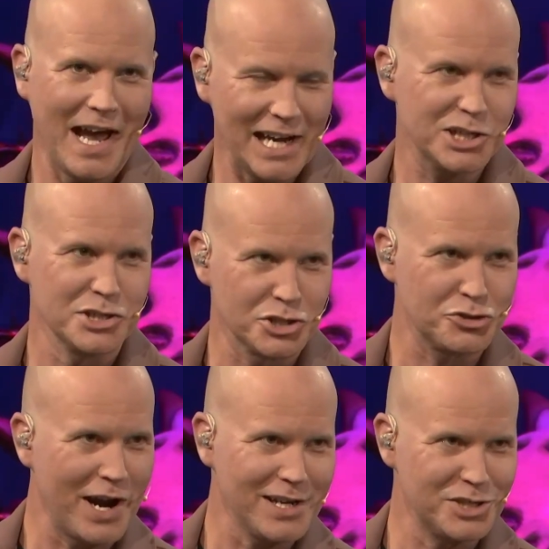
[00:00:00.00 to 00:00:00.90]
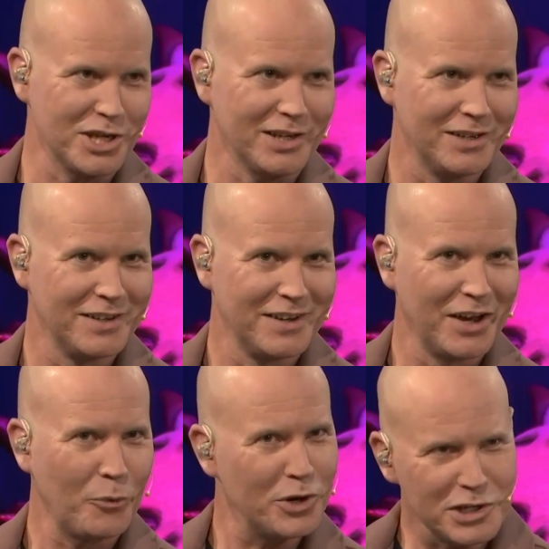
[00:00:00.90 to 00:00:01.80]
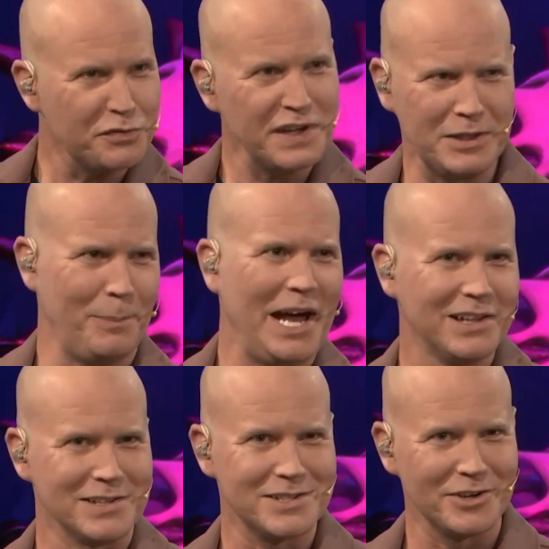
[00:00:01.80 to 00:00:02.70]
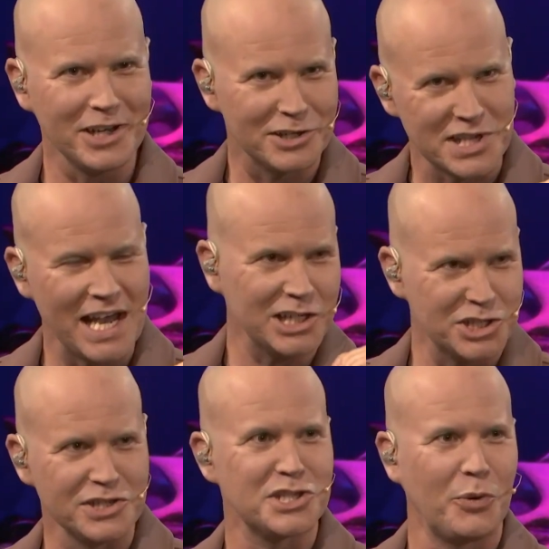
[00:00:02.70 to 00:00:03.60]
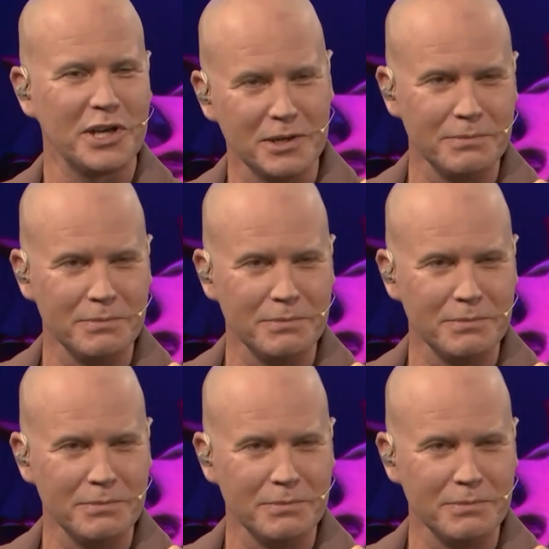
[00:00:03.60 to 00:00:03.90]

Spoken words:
action strategy. Where do you find the balance, right? Because action is quite